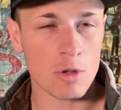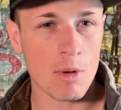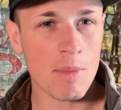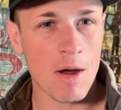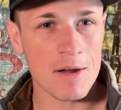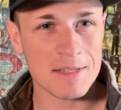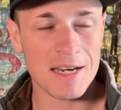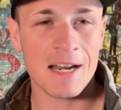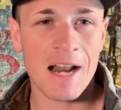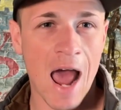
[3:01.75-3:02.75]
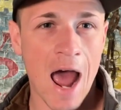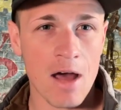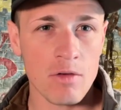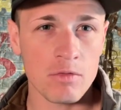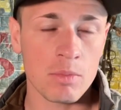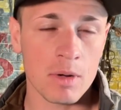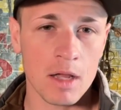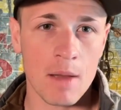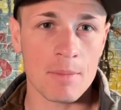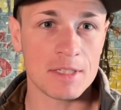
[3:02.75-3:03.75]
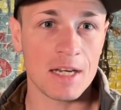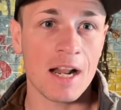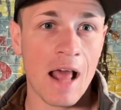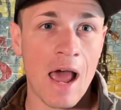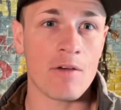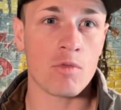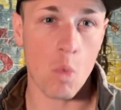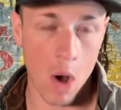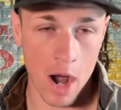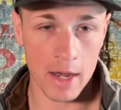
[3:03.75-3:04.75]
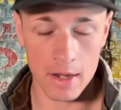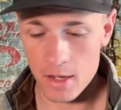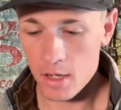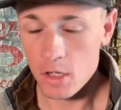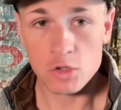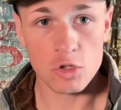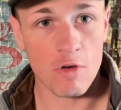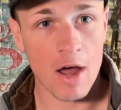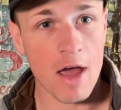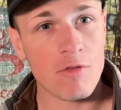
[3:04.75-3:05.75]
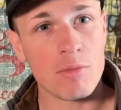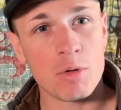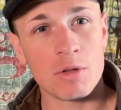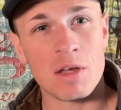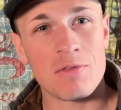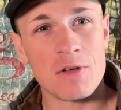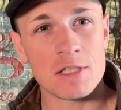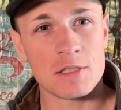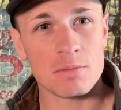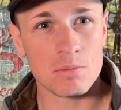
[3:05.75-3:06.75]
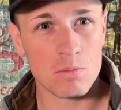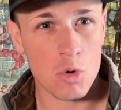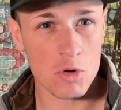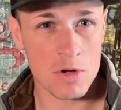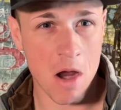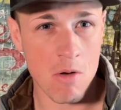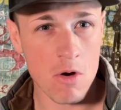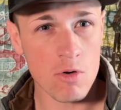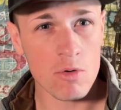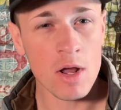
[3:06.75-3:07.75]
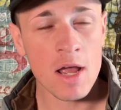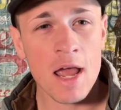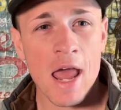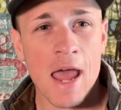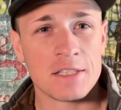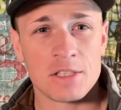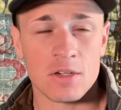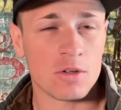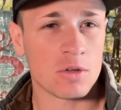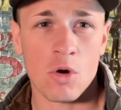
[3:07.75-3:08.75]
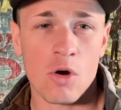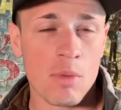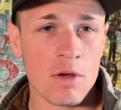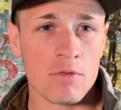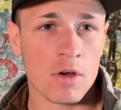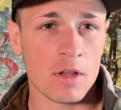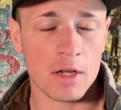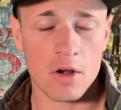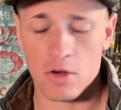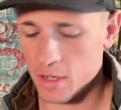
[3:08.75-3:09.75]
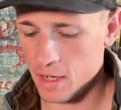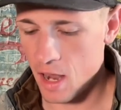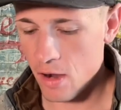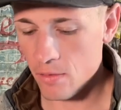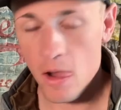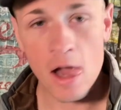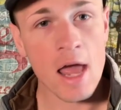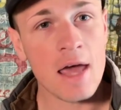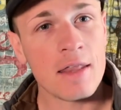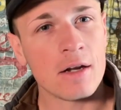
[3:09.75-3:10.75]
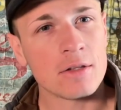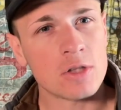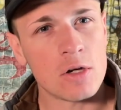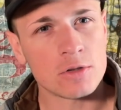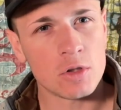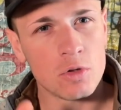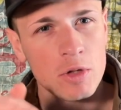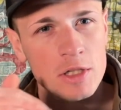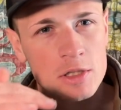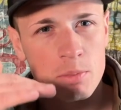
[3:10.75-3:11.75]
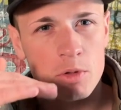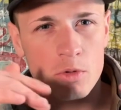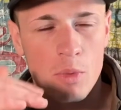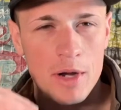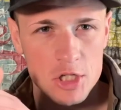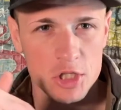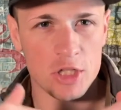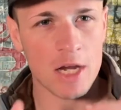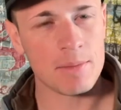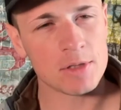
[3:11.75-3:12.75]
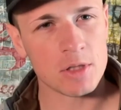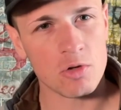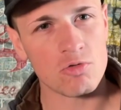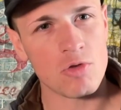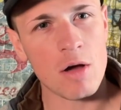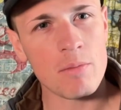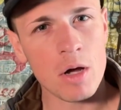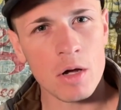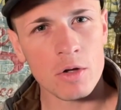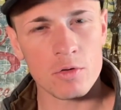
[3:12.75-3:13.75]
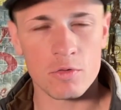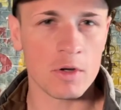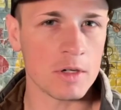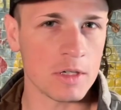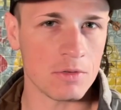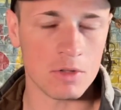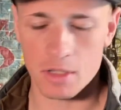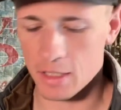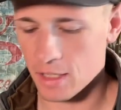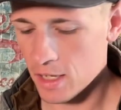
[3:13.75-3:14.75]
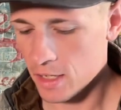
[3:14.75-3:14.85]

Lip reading: So I'm about a 10.5, but I'm a 10.5 wide. So if I have a boot that fits more narrow, it's going to hurt my foot like I'll get out. And then that's also, each boot, the way it's shaped is going to rub your foot differently.